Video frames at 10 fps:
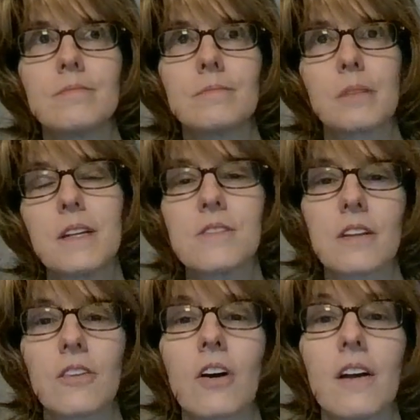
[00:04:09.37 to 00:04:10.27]
place it
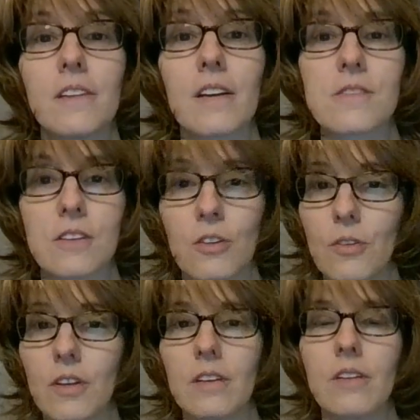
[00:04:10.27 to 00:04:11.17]
into context that you
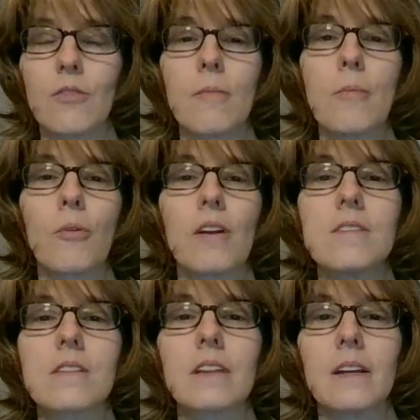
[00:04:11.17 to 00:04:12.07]
can remember it
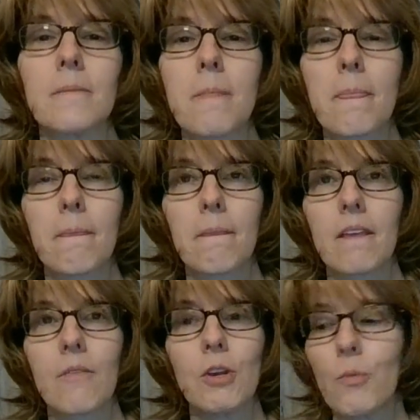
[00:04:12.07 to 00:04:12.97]
easily.
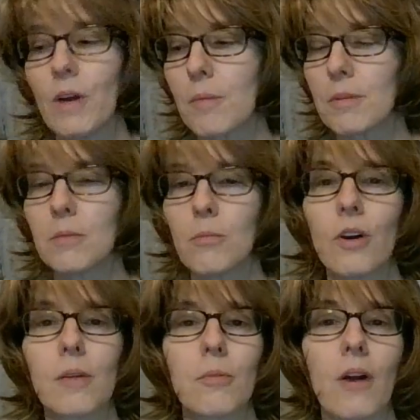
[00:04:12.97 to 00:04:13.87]
When you wake up in the
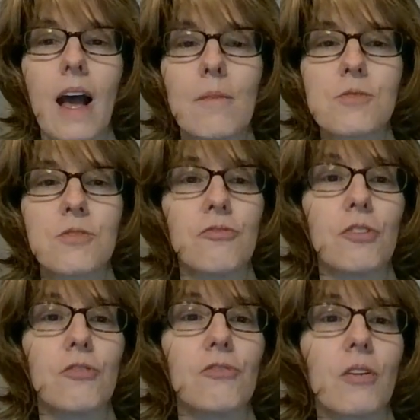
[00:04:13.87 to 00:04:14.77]
morning, perhaps you
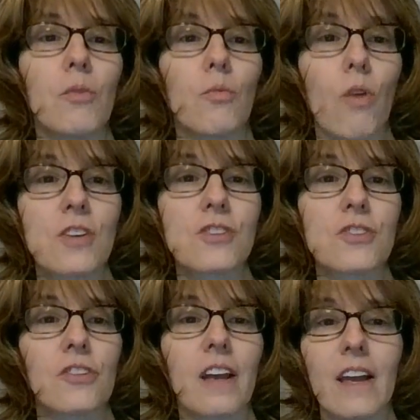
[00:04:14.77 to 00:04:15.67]
feel very rushed
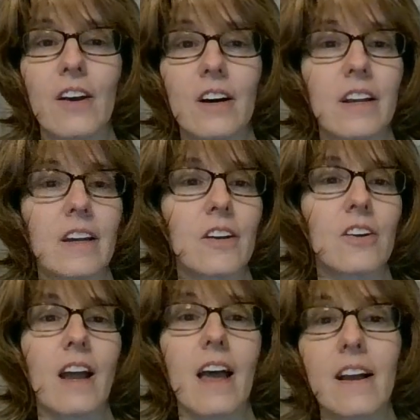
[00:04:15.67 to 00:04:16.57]
or chaotic
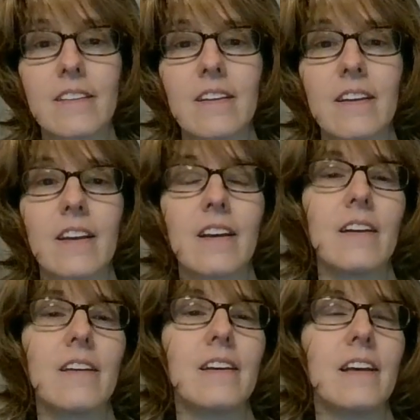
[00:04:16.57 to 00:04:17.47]
or hectic.
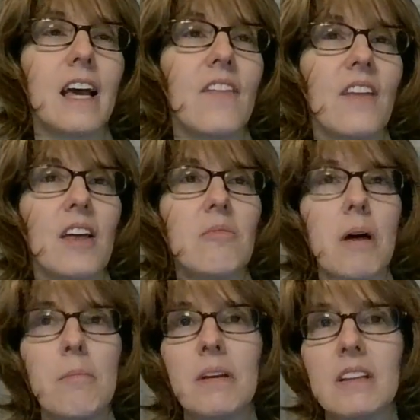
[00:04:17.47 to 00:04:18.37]
And then
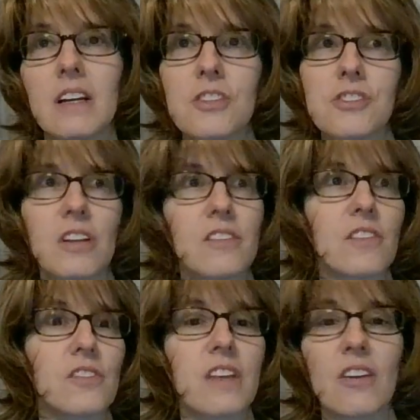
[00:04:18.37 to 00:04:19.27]
by mid-lunch, things
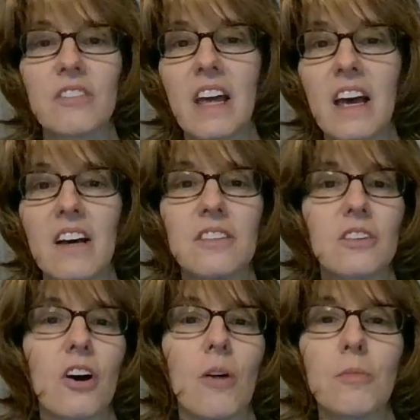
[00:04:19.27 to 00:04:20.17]
have settled down,
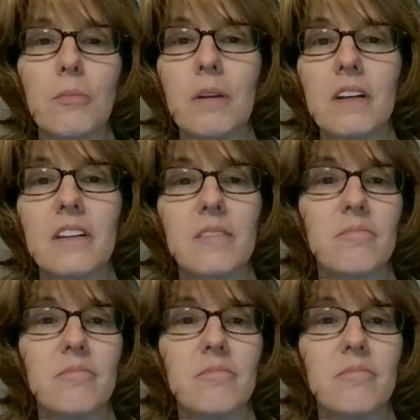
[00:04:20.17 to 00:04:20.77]
calmed a bit.